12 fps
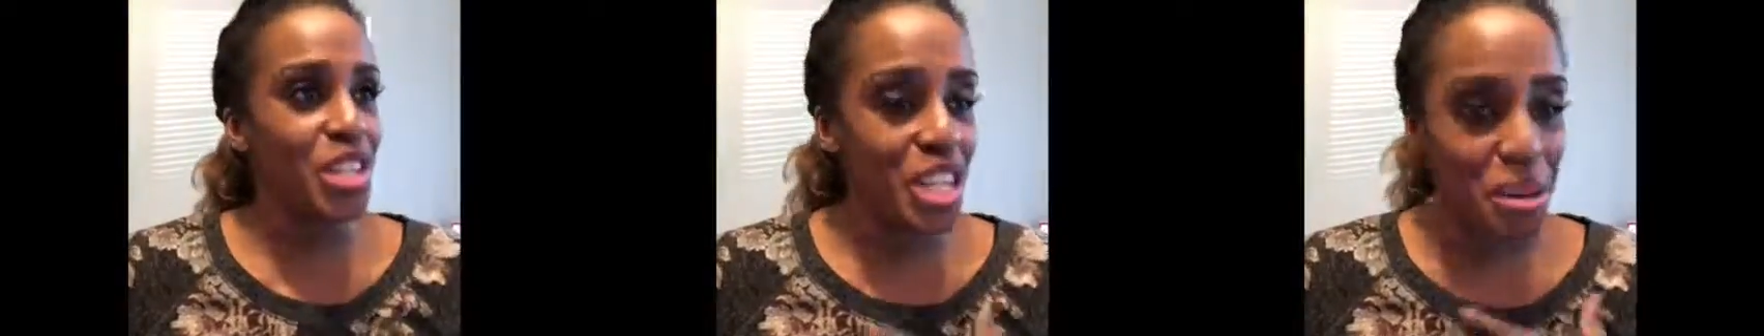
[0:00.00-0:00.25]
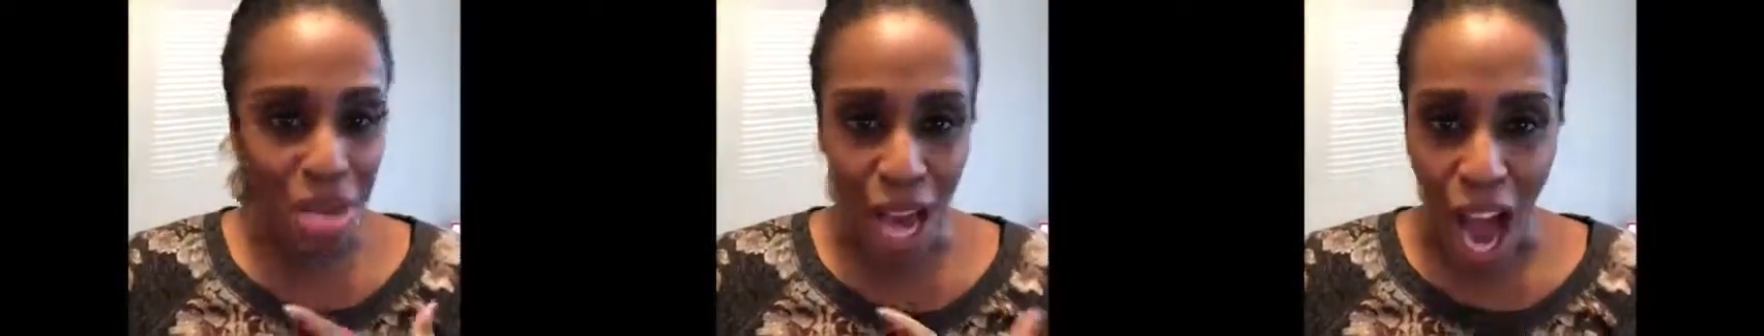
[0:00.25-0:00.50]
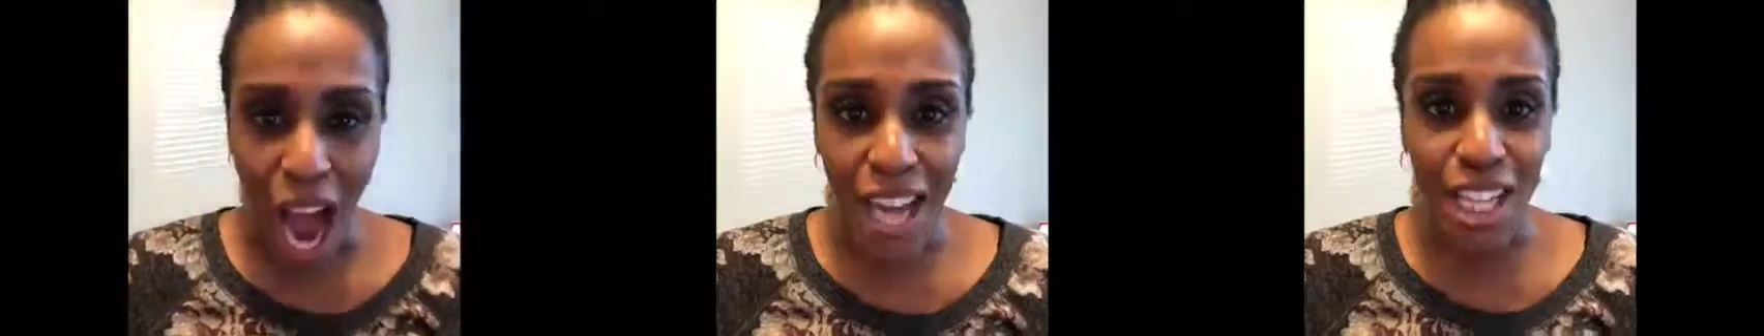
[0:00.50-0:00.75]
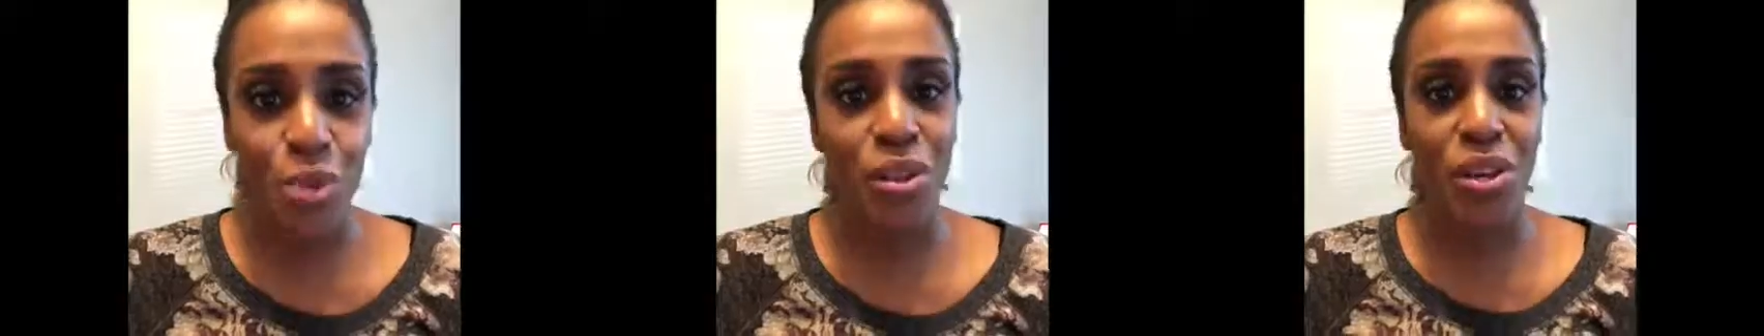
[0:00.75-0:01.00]
You need to be
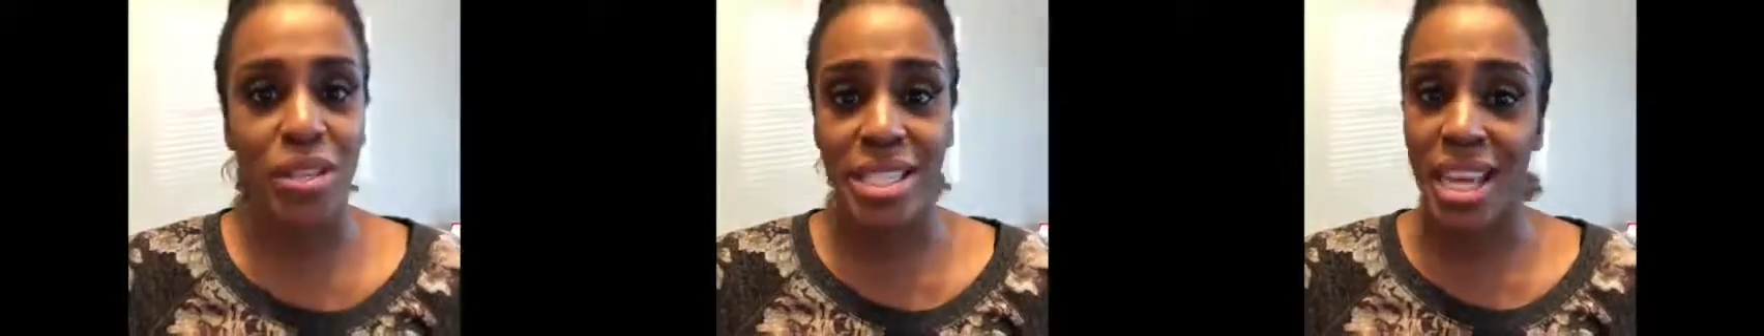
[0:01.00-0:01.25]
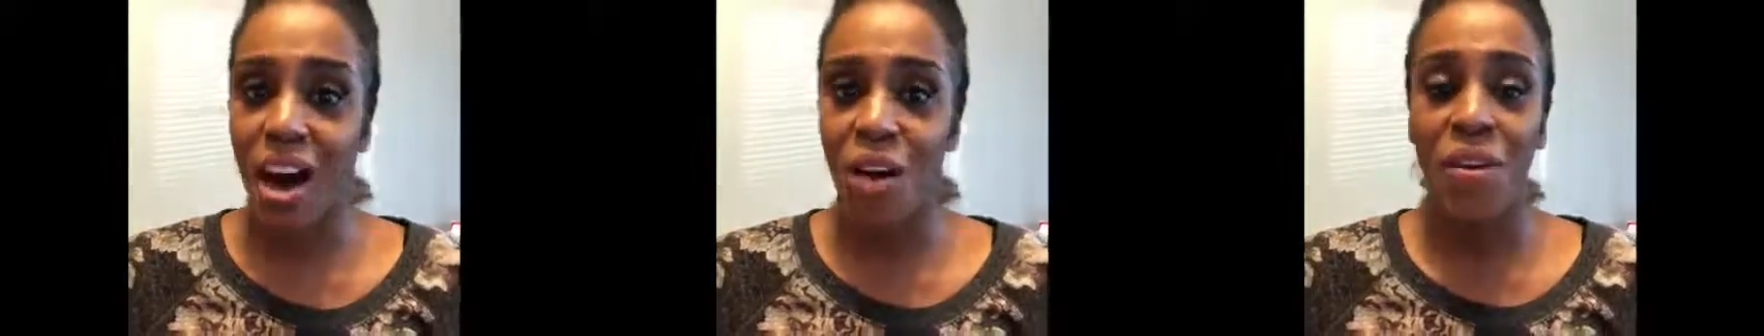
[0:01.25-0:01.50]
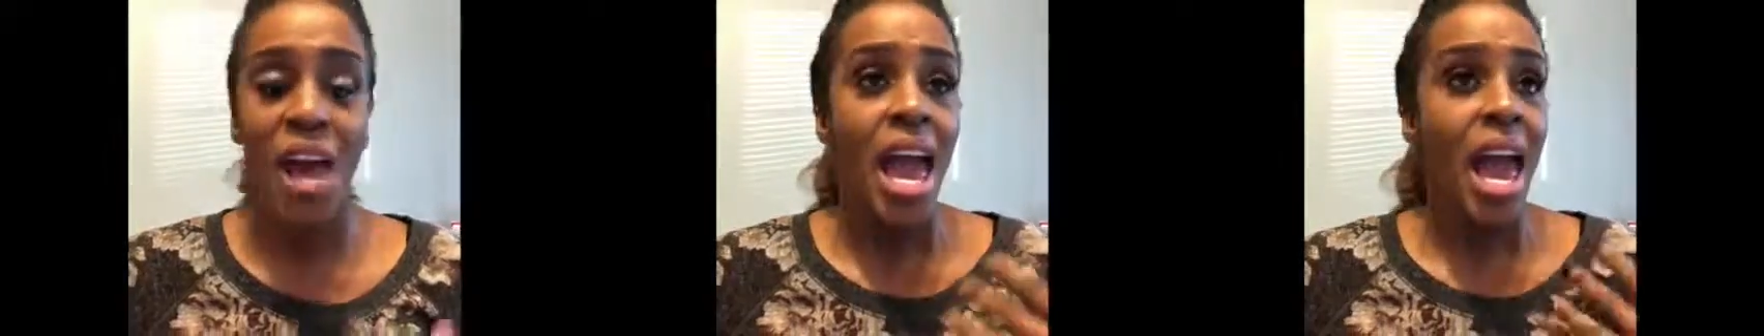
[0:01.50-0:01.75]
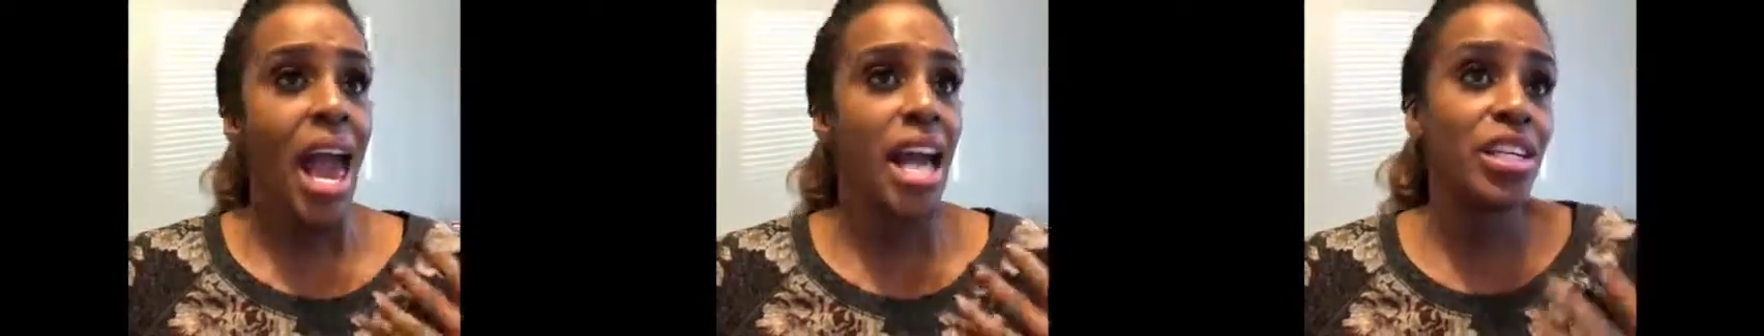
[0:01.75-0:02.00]
honest with yourself,
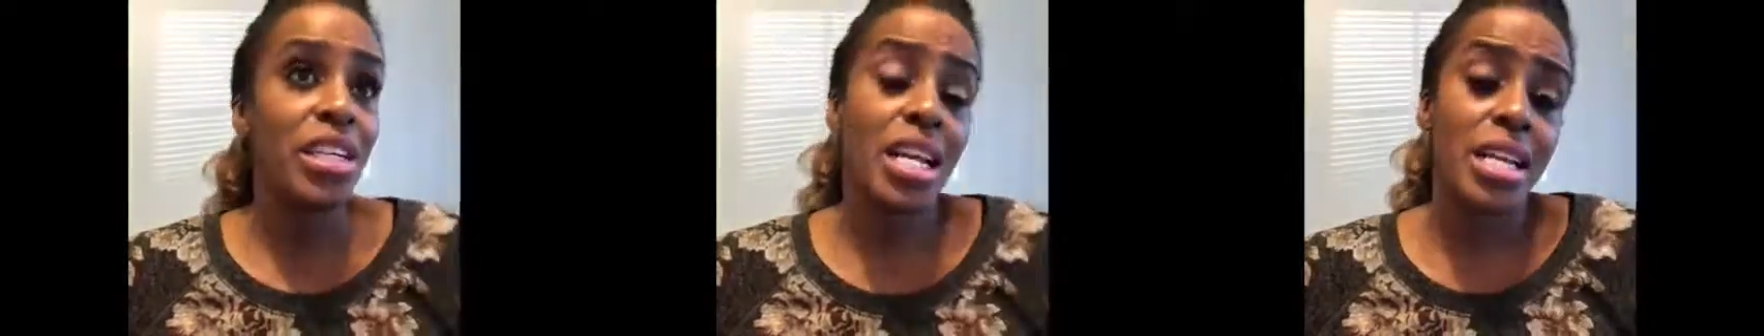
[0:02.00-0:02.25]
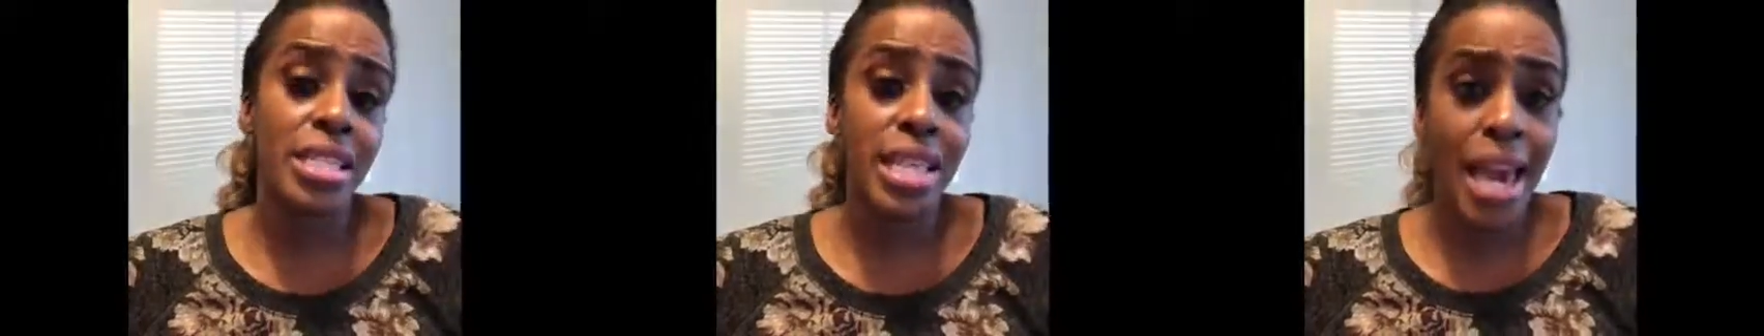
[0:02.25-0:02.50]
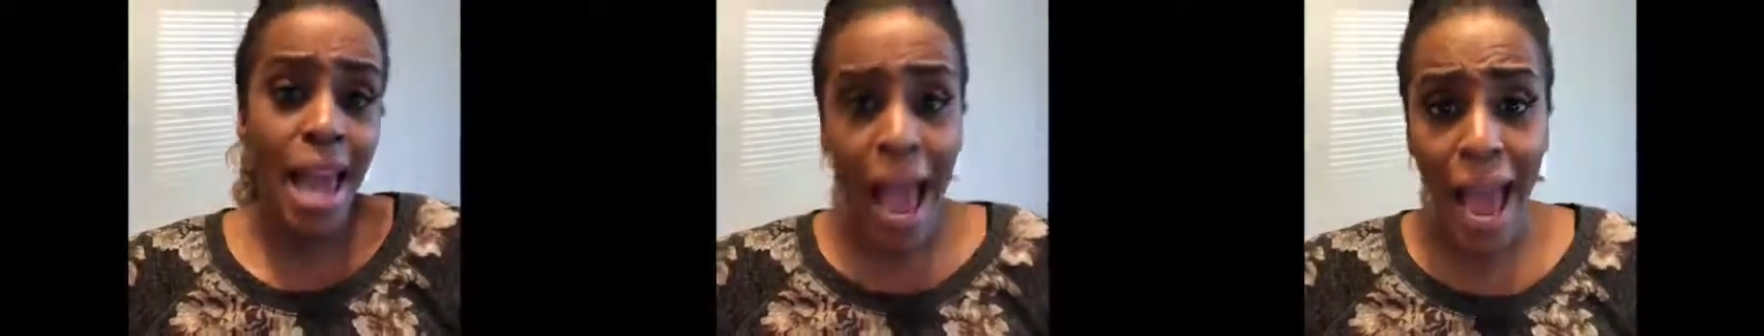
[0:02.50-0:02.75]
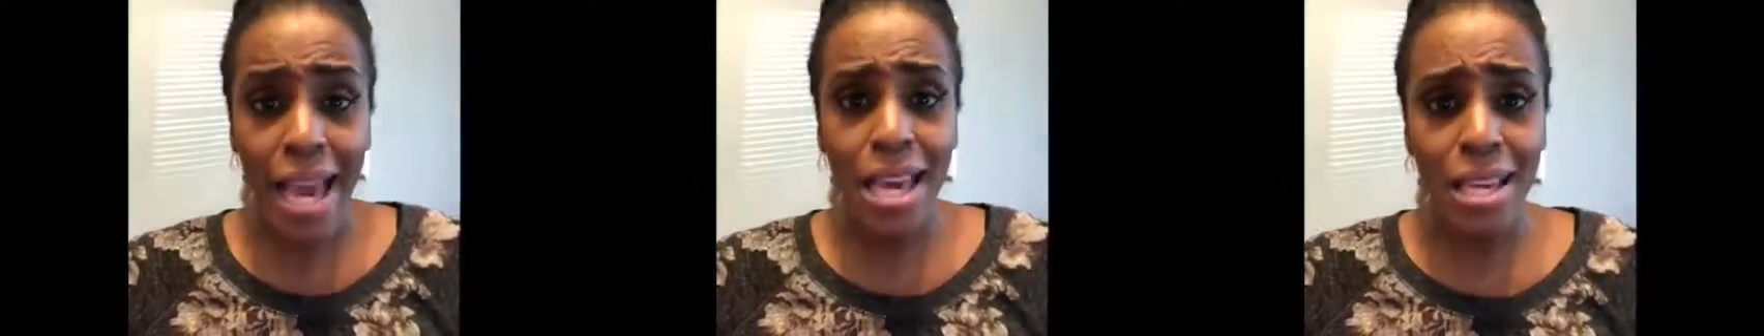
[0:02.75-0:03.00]
and you need to say,
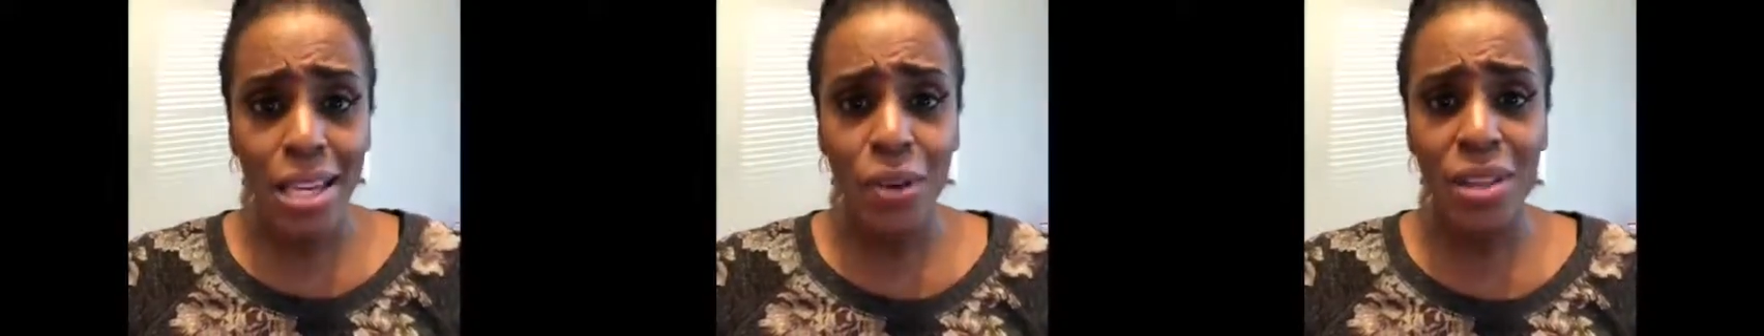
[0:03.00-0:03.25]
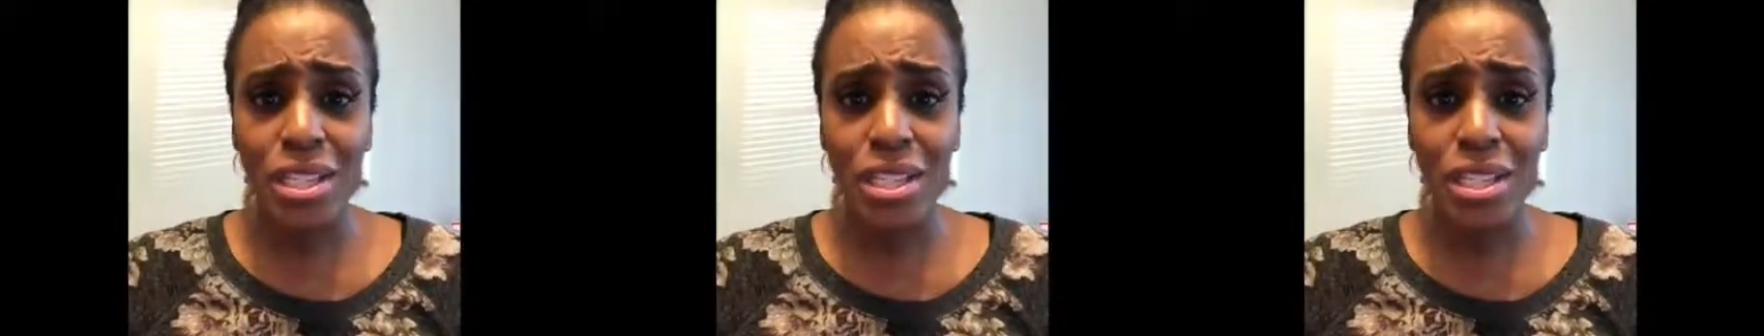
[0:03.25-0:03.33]
"Hey, you know,